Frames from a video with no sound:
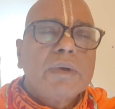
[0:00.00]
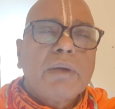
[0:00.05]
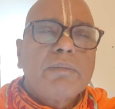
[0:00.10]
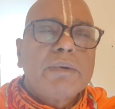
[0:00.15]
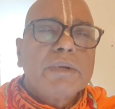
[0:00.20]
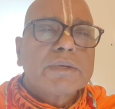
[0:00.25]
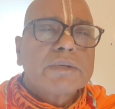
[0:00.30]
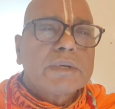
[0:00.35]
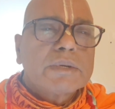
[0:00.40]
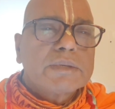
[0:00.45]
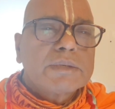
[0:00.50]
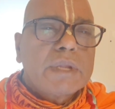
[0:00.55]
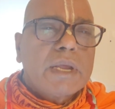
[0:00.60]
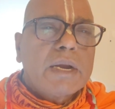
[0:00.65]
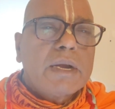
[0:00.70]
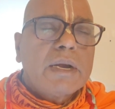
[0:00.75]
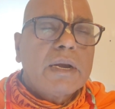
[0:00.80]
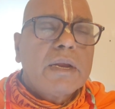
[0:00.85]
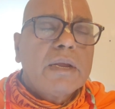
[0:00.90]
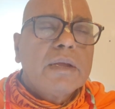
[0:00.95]
We have discussed
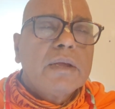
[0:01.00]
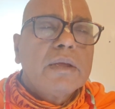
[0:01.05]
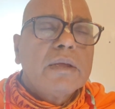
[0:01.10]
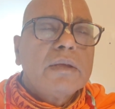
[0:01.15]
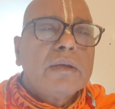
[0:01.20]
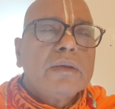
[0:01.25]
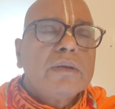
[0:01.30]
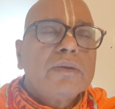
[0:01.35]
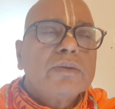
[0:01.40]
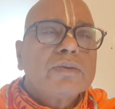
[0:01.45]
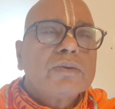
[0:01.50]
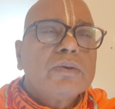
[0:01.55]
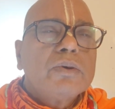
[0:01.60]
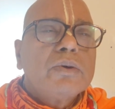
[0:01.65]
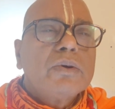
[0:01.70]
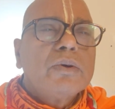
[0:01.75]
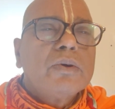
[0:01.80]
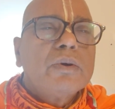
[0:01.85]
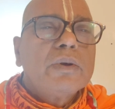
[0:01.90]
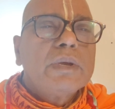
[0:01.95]
that.
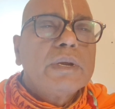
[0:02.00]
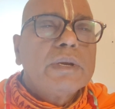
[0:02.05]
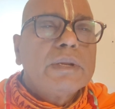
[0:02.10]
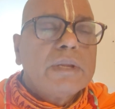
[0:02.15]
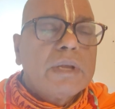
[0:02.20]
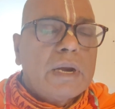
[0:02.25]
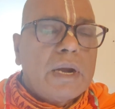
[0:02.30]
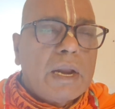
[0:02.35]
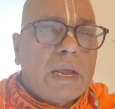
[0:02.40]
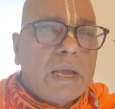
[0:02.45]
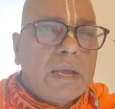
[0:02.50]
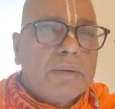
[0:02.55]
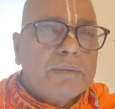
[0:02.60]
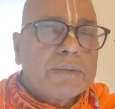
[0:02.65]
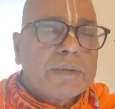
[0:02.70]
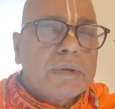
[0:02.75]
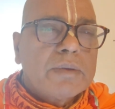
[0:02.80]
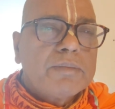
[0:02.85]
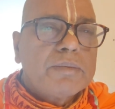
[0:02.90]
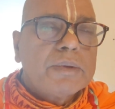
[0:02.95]
So, in the
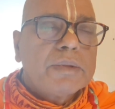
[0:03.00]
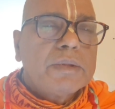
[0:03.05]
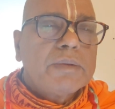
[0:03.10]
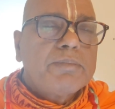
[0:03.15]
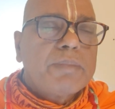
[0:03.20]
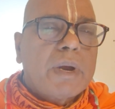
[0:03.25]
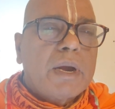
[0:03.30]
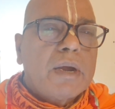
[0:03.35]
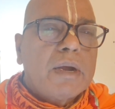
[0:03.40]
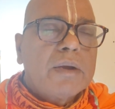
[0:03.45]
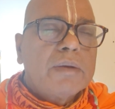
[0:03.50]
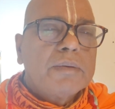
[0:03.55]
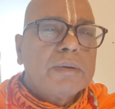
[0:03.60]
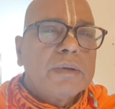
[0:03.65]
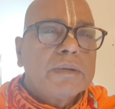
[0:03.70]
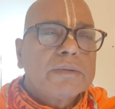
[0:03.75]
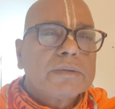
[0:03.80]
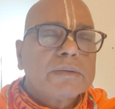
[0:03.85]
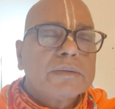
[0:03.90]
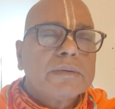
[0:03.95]
lives of the
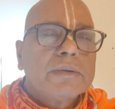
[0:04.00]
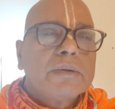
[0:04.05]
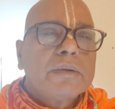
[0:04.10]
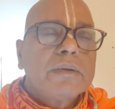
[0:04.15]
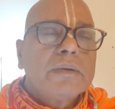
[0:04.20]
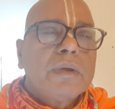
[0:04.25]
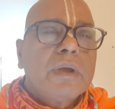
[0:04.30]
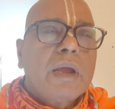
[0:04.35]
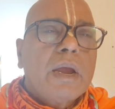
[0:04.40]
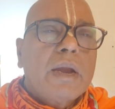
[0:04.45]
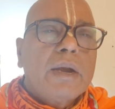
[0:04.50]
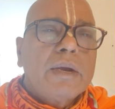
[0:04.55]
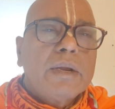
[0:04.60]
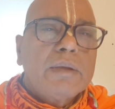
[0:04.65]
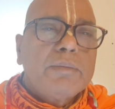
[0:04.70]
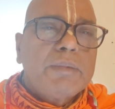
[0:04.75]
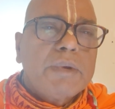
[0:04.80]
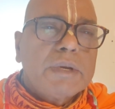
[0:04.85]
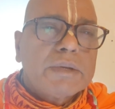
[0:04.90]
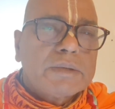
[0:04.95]
Pandavas, and
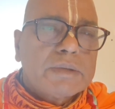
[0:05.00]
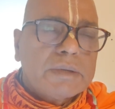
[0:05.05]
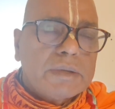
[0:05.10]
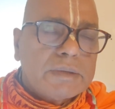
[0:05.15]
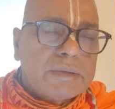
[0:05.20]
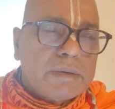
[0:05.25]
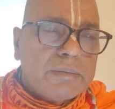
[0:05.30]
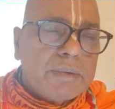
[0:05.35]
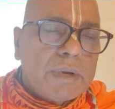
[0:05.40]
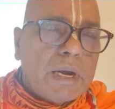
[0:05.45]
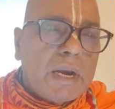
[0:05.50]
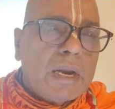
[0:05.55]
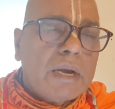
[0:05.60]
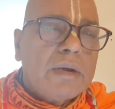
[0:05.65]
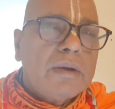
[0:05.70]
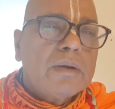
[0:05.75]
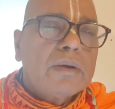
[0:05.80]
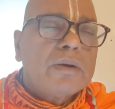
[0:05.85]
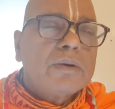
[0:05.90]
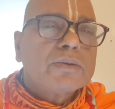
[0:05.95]

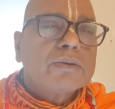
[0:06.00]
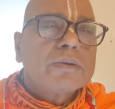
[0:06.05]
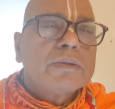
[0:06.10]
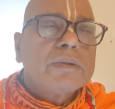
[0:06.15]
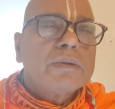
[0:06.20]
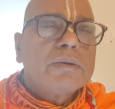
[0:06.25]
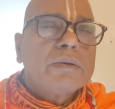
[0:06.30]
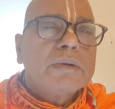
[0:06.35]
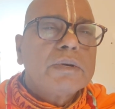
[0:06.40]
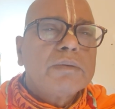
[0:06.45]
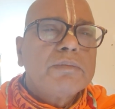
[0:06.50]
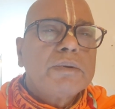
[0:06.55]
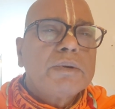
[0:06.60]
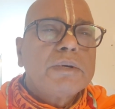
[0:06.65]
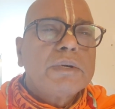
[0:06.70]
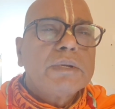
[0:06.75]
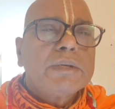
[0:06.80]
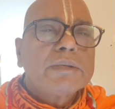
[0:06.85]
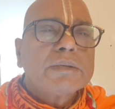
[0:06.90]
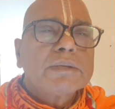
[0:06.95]
similarly also the
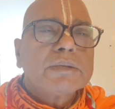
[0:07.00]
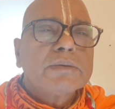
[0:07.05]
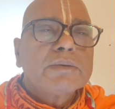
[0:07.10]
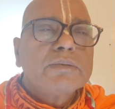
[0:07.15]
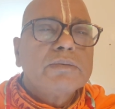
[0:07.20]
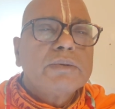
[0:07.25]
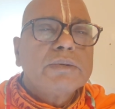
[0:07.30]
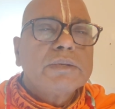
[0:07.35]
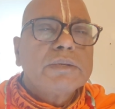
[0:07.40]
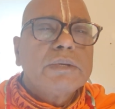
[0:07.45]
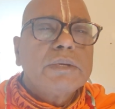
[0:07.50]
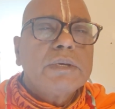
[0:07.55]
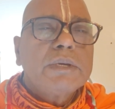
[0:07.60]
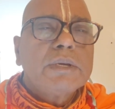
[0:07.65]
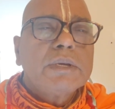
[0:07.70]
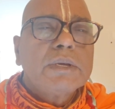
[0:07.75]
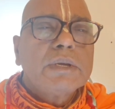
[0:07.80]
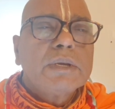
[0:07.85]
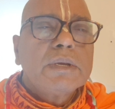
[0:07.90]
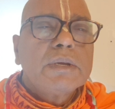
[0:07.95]
devotees, we see
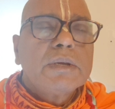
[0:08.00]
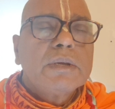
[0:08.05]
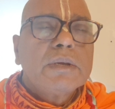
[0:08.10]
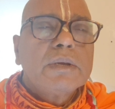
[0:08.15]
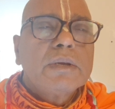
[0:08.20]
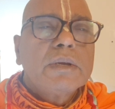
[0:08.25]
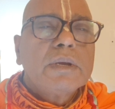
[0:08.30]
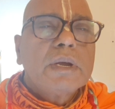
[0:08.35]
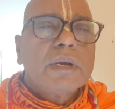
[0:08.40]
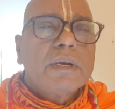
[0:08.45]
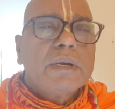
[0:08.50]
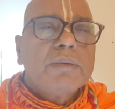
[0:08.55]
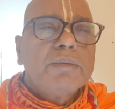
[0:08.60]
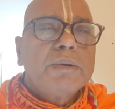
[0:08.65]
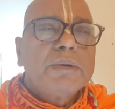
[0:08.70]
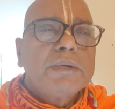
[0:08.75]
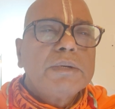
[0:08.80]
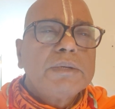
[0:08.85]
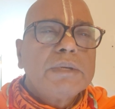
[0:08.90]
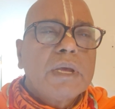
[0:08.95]
the
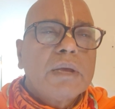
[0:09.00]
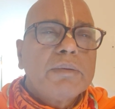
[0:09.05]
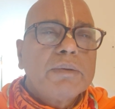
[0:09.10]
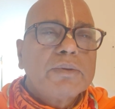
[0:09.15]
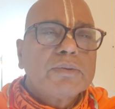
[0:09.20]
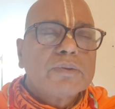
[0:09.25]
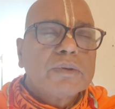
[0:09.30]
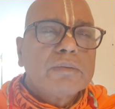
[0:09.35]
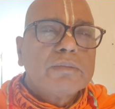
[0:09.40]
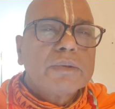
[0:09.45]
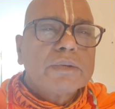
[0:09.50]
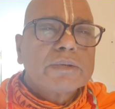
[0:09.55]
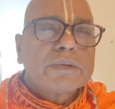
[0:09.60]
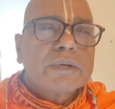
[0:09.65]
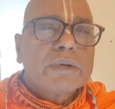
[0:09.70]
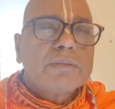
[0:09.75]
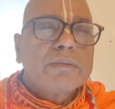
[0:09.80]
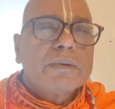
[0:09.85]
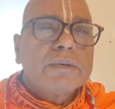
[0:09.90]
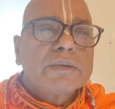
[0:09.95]
devotees having so much
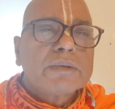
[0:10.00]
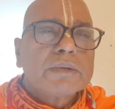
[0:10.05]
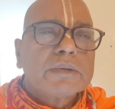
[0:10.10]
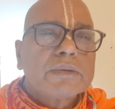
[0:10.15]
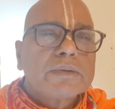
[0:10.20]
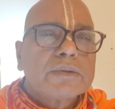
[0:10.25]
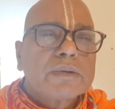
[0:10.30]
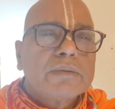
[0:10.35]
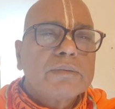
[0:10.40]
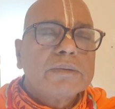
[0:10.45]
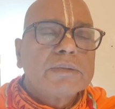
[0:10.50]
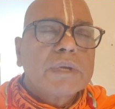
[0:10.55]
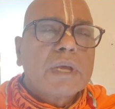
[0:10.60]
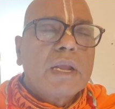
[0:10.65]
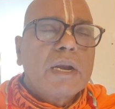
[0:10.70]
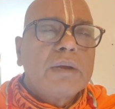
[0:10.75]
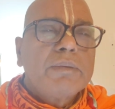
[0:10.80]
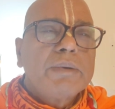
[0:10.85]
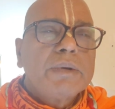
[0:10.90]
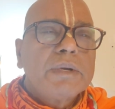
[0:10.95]
troubles, so much
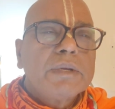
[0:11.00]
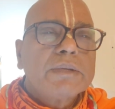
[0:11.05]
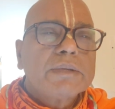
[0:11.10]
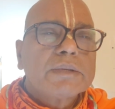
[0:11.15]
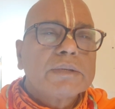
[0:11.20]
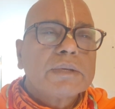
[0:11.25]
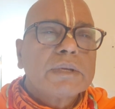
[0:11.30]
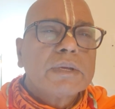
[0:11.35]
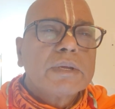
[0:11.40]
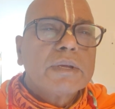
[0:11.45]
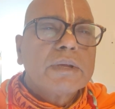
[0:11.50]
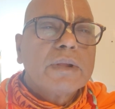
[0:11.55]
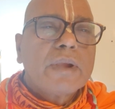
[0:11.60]
calamities.